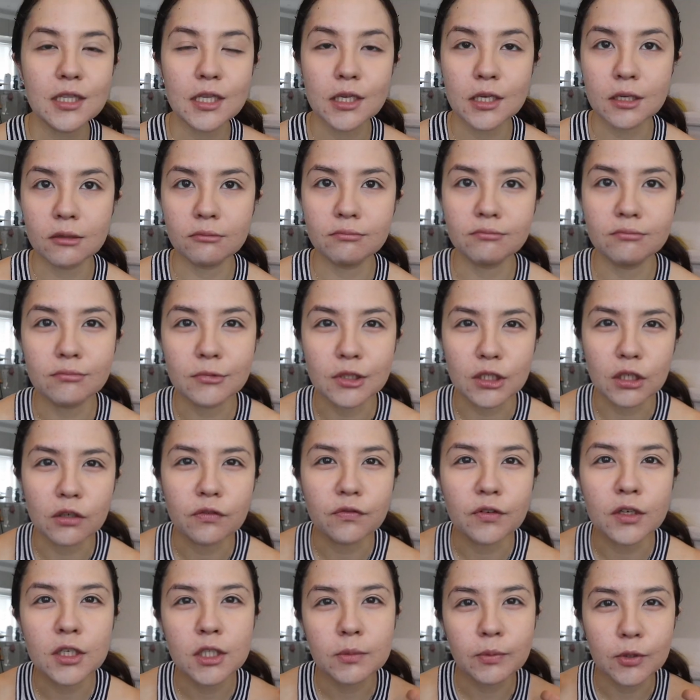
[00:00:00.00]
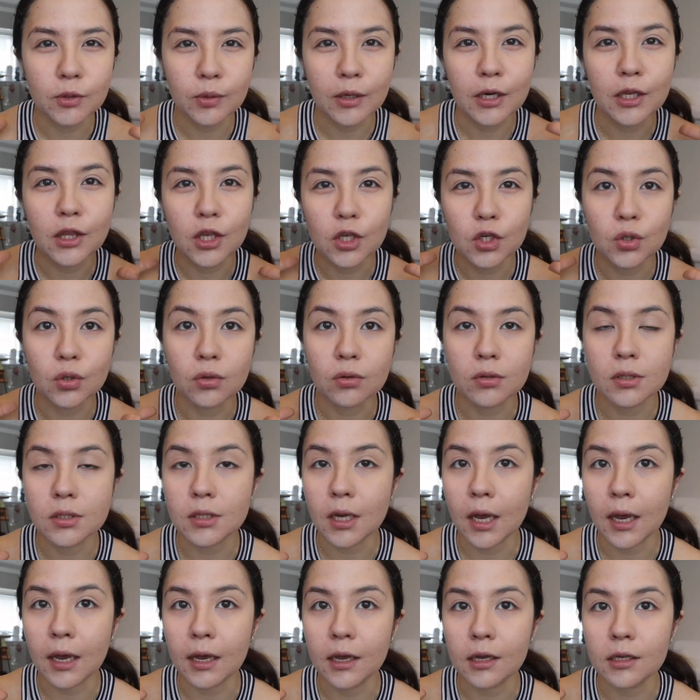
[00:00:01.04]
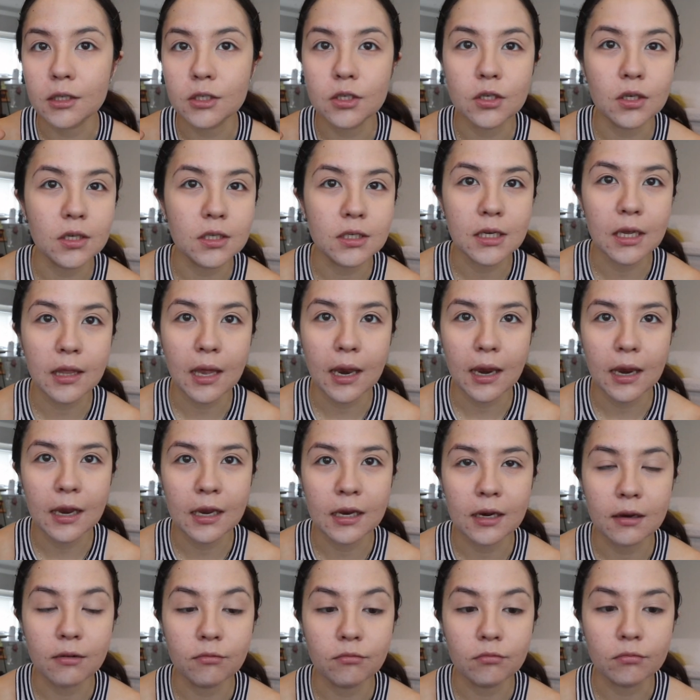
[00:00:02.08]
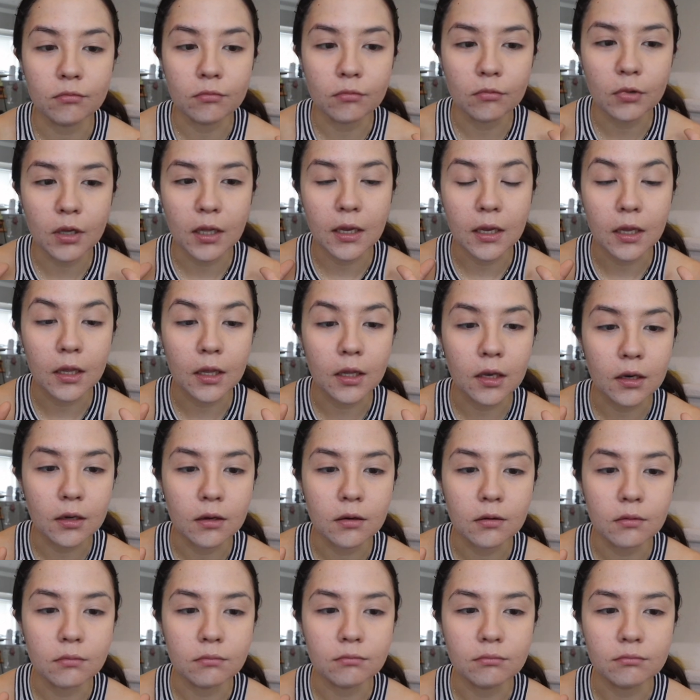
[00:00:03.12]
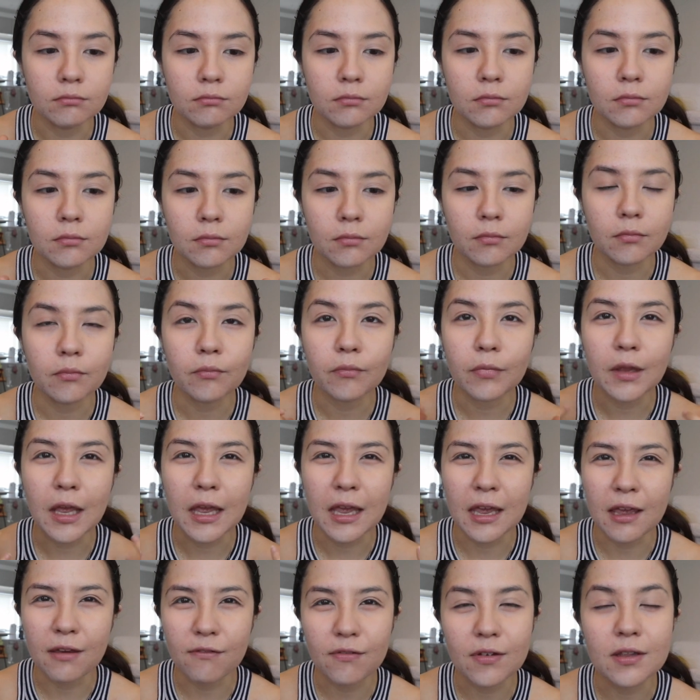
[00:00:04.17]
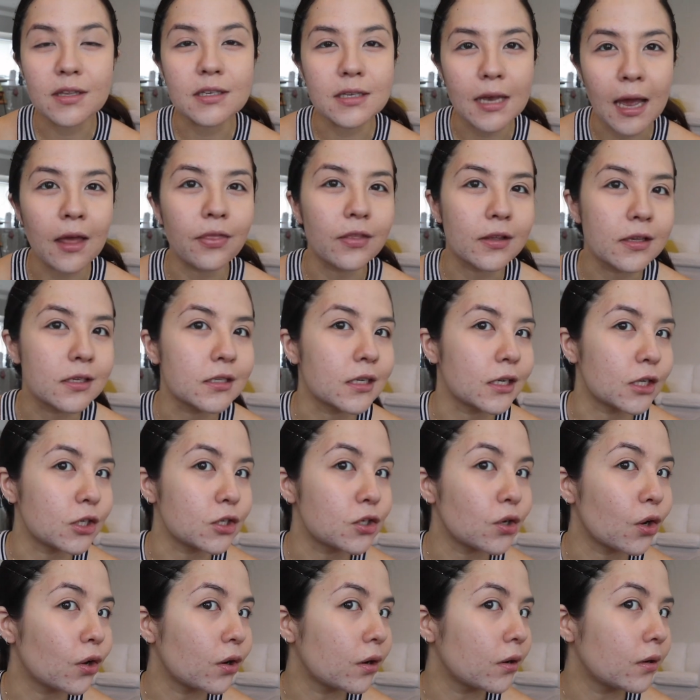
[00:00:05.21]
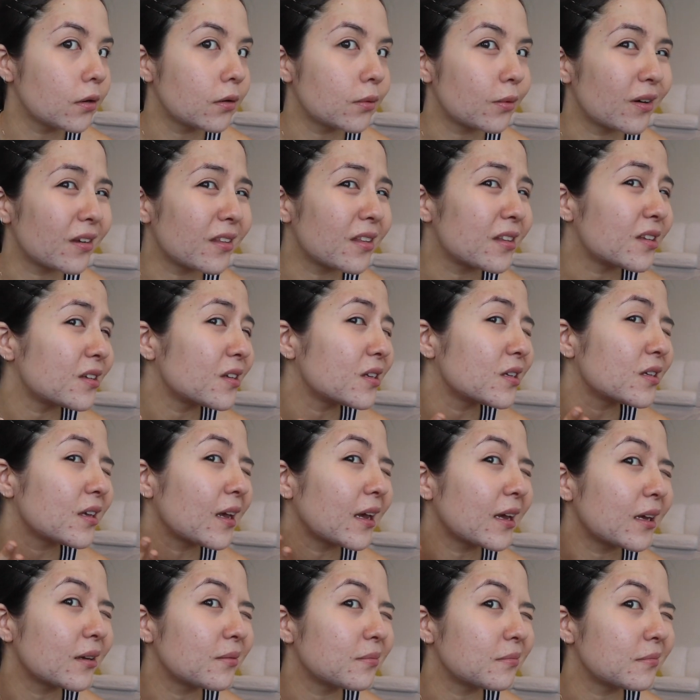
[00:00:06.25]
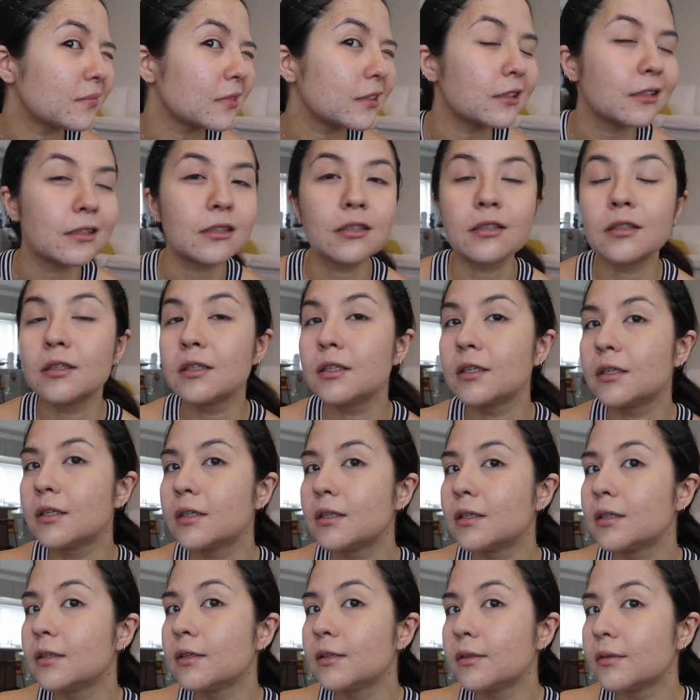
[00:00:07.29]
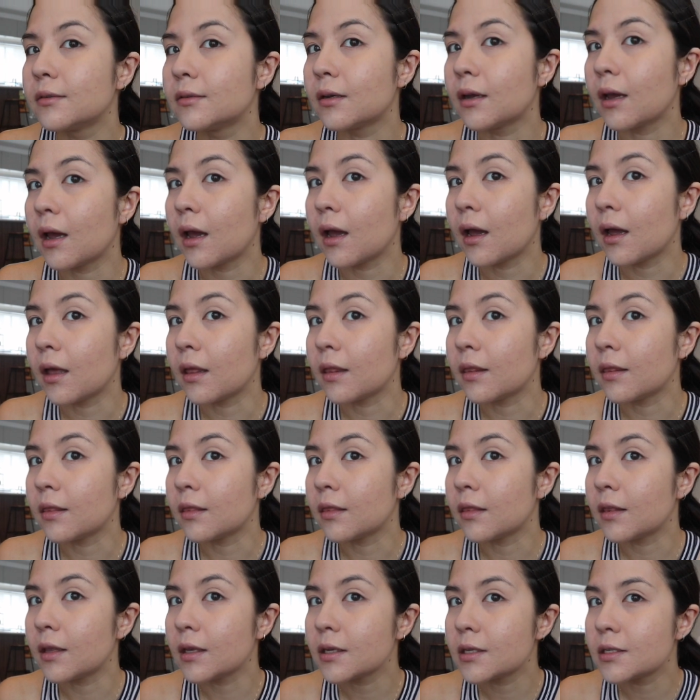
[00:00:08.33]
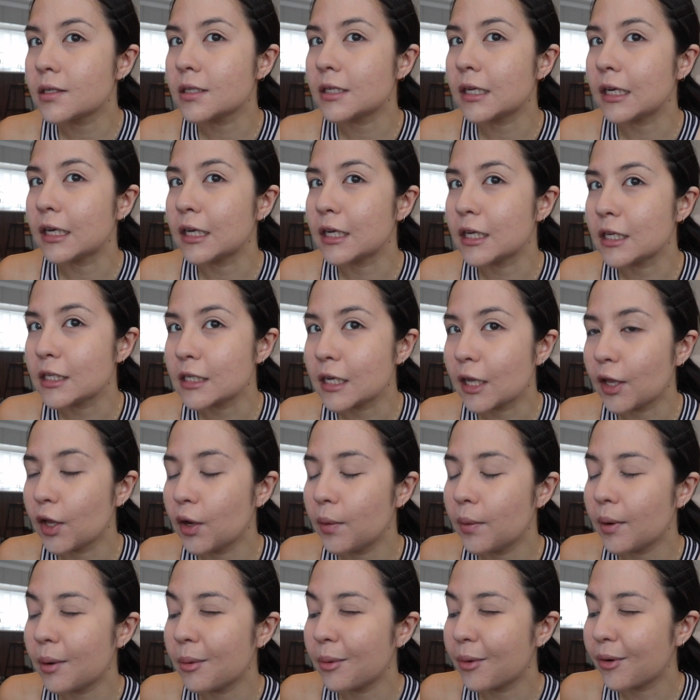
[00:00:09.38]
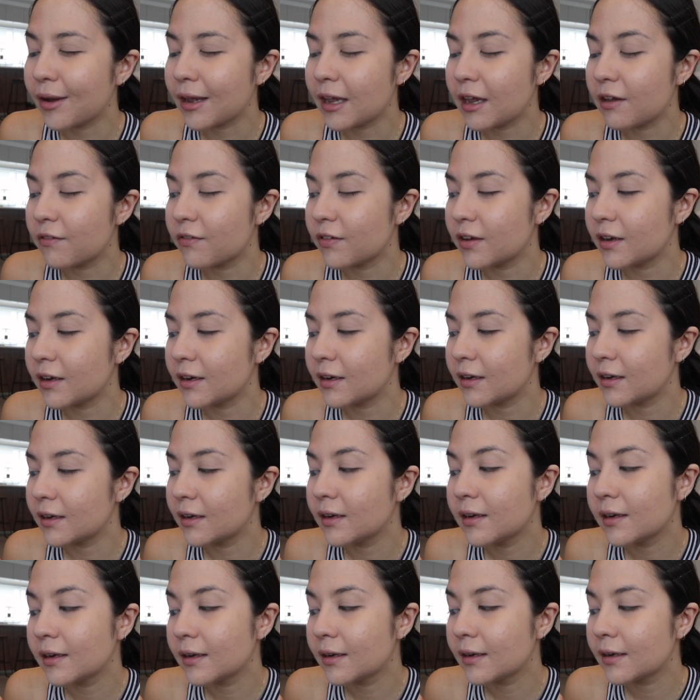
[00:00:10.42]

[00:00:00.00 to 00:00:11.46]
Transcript: The difference between the two sides, you can see that it really evens out the skin tone, where this is like, ugh. And this is a little bit more even.